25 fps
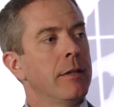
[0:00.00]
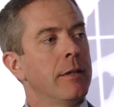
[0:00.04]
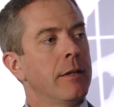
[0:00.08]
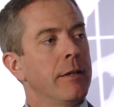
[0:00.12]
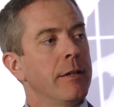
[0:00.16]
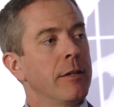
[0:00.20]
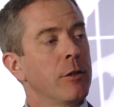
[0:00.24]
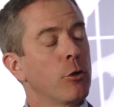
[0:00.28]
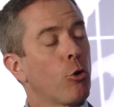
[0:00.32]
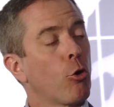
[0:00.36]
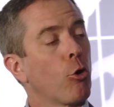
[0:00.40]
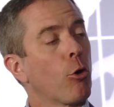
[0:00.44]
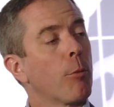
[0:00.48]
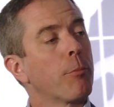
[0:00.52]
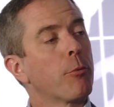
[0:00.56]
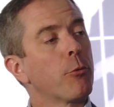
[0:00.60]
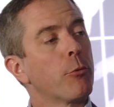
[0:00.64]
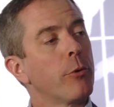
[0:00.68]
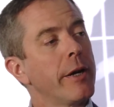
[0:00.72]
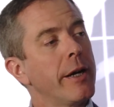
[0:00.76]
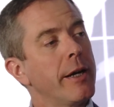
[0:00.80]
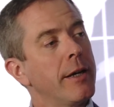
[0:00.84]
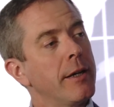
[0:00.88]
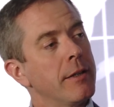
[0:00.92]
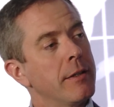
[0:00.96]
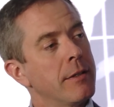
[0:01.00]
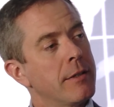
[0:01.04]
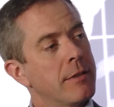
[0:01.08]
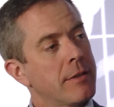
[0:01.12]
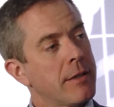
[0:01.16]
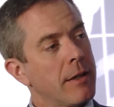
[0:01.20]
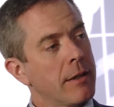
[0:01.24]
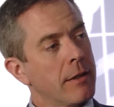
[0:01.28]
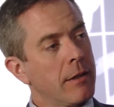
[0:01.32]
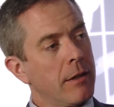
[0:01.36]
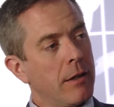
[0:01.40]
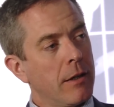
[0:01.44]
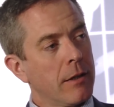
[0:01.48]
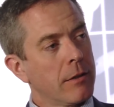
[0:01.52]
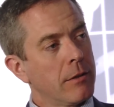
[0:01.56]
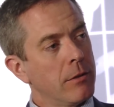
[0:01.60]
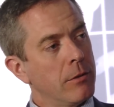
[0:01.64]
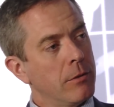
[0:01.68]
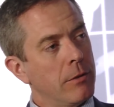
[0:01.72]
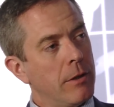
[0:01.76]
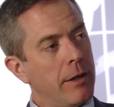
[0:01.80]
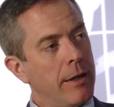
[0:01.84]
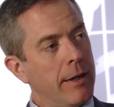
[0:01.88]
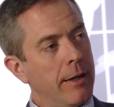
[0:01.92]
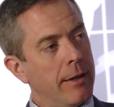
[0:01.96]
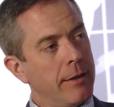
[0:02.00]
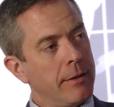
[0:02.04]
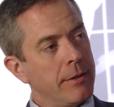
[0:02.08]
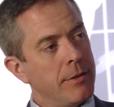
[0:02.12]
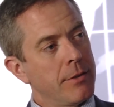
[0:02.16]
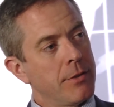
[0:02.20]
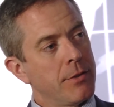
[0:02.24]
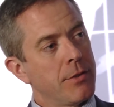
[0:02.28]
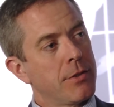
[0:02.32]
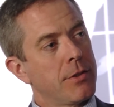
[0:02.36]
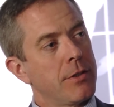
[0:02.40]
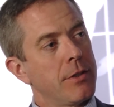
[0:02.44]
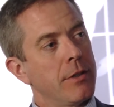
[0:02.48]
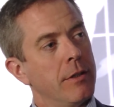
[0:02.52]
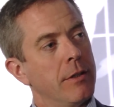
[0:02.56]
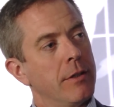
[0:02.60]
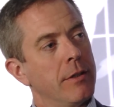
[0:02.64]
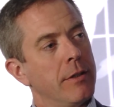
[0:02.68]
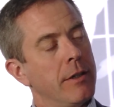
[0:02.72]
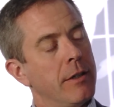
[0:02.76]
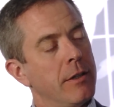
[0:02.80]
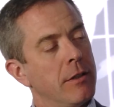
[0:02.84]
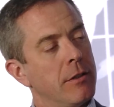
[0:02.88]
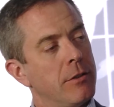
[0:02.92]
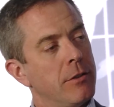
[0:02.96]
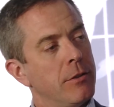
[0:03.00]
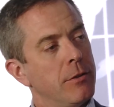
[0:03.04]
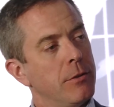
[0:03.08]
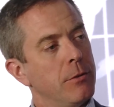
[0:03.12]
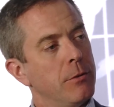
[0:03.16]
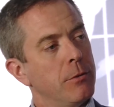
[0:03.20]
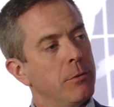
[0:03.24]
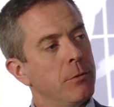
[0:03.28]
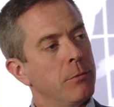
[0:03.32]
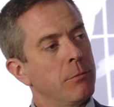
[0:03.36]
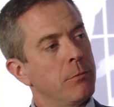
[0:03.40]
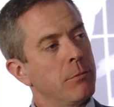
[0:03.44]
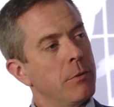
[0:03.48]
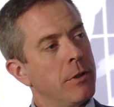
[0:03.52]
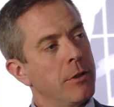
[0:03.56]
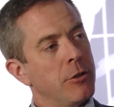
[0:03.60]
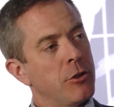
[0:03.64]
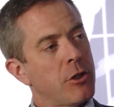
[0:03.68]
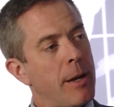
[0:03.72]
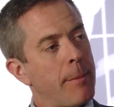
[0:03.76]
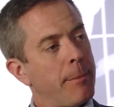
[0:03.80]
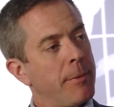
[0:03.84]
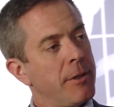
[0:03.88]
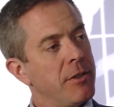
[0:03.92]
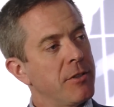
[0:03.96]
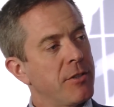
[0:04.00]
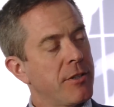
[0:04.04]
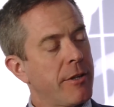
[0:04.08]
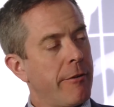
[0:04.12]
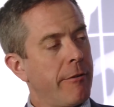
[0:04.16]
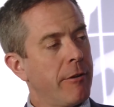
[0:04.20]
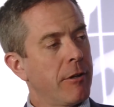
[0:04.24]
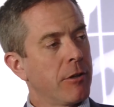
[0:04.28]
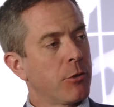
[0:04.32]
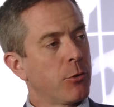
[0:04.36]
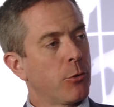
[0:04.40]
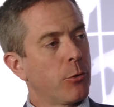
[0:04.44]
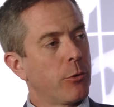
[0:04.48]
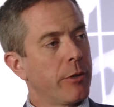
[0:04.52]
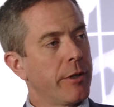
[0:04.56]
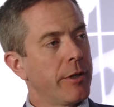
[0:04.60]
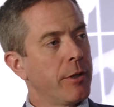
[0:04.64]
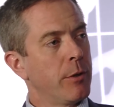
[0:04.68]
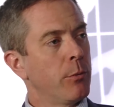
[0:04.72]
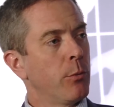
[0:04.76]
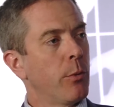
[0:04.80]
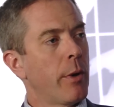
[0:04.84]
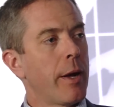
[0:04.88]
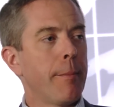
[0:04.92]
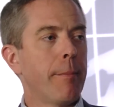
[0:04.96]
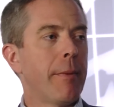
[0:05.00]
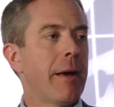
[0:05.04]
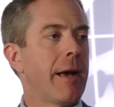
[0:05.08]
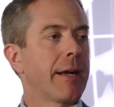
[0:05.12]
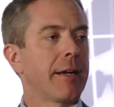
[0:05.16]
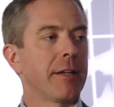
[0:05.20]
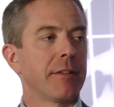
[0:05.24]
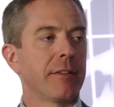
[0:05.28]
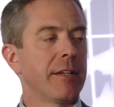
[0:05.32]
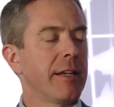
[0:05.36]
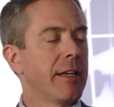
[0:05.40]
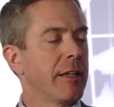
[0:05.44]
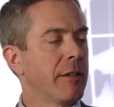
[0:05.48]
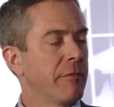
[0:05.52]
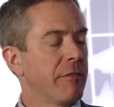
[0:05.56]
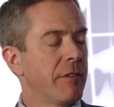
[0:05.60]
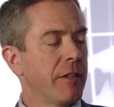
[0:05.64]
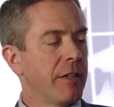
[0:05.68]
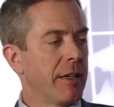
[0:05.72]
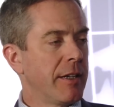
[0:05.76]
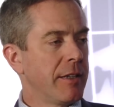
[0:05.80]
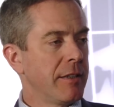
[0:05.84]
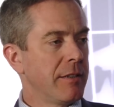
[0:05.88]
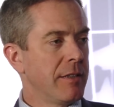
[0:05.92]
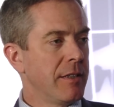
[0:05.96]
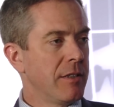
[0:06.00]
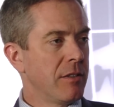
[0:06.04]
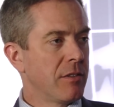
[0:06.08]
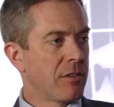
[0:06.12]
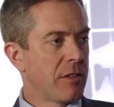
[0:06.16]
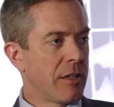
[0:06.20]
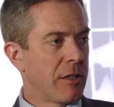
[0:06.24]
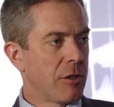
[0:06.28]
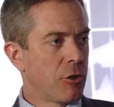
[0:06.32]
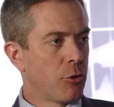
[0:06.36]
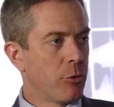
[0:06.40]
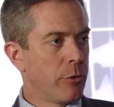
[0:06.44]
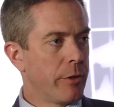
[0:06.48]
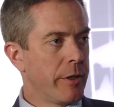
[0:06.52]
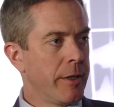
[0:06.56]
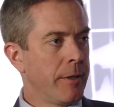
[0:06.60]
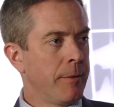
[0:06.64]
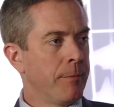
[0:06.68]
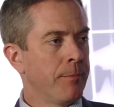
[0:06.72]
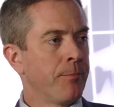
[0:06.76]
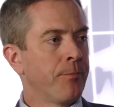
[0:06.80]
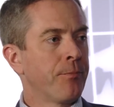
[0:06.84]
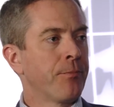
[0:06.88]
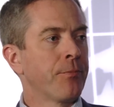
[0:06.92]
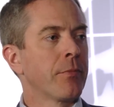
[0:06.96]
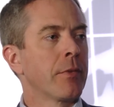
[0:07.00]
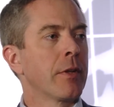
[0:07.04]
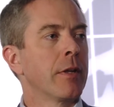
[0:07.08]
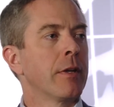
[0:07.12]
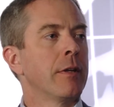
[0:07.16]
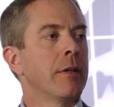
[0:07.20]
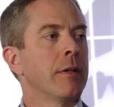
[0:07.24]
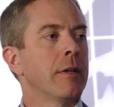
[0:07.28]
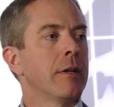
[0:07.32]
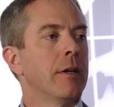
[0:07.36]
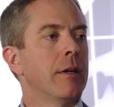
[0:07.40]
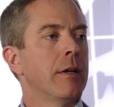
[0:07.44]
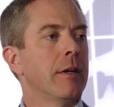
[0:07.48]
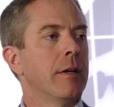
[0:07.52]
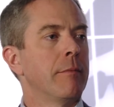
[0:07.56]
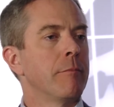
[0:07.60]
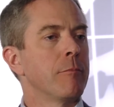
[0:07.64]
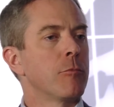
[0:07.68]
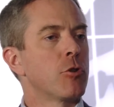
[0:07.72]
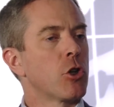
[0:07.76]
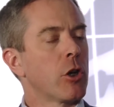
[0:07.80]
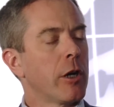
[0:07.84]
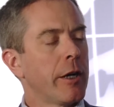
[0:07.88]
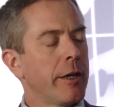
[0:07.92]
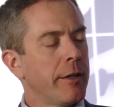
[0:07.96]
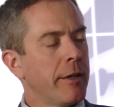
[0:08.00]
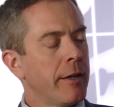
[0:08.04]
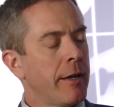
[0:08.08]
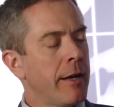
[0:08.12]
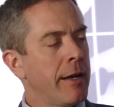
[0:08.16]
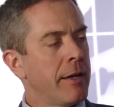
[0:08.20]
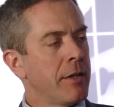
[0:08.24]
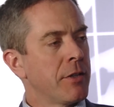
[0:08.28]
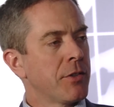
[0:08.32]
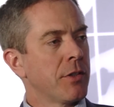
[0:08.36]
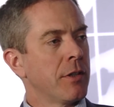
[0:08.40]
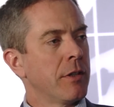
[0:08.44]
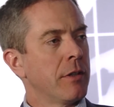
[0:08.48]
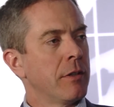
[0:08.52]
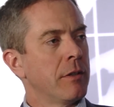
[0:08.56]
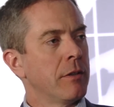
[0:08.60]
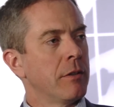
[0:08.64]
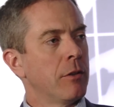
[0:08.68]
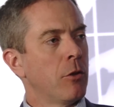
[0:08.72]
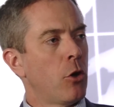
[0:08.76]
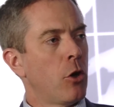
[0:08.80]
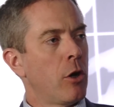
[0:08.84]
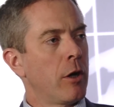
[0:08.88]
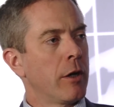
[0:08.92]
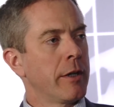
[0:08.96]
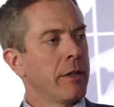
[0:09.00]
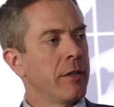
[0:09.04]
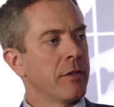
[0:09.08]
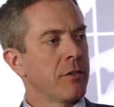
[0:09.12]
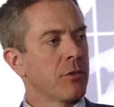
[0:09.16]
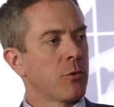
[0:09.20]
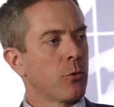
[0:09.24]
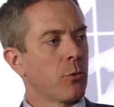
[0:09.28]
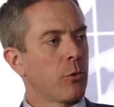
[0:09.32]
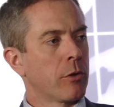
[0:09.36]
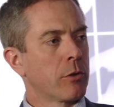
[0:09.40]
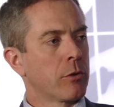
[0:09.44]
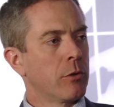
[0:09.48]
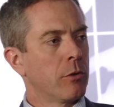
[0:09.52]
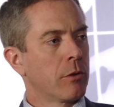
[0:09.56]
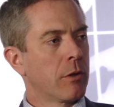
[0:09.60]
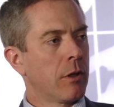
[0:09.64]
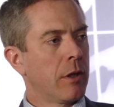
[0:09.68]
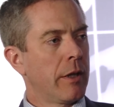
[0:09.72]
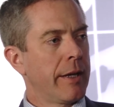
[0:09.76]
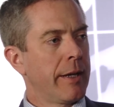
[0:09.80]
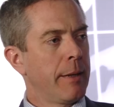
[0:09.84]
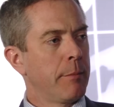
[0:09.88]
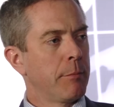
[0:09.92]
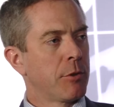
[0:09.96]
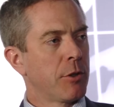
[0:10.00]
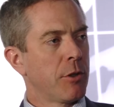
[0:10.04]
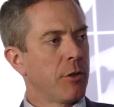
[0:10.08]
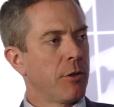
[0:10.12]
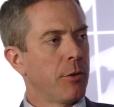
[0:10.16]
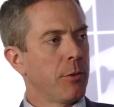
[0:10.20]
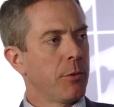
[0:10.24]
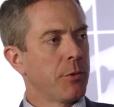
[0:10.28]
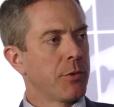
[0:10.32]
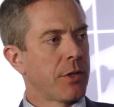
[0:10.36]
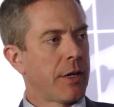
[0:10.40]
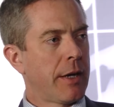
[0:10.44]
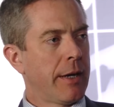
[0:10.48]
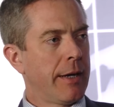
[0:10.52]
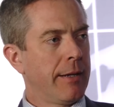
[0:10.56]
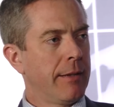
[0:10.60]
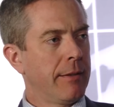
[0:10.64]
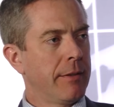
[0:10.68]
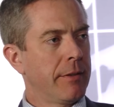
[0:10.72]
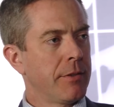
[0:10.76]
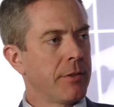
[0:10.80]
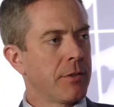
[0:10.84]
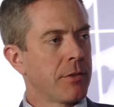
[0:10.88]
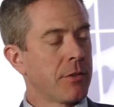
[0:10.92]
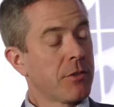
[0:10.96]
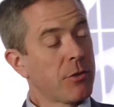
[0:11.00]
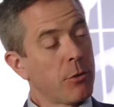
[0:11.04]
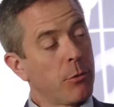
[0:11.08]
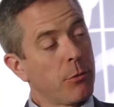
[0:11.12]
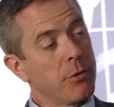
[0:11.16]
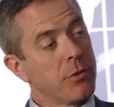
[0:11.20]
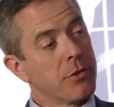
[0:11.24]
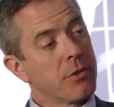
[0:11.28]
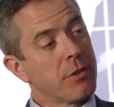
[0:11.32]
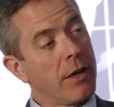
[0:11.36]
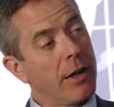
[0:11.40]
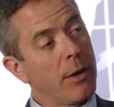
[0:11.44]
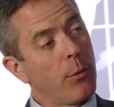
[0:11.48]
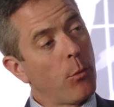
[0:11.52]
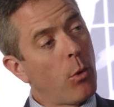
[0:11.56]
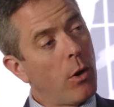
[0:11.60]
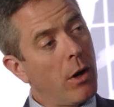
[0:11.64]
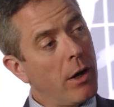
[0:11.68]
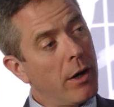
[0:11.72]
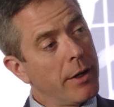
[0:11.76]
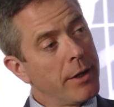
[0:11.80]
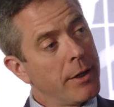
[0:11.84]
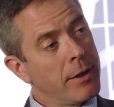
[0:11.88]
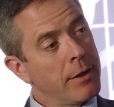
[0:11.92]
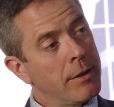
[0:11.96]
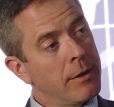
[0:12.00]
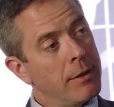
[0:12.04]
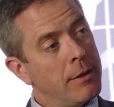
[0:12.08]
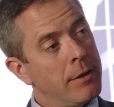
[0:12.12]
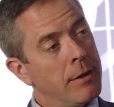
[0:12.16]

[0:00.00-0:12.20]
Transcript: incorporated the Senkaku Islands into Japanese territory way back at the end of the 19th century. China has a long historical claim to those islands, so does Taiwan.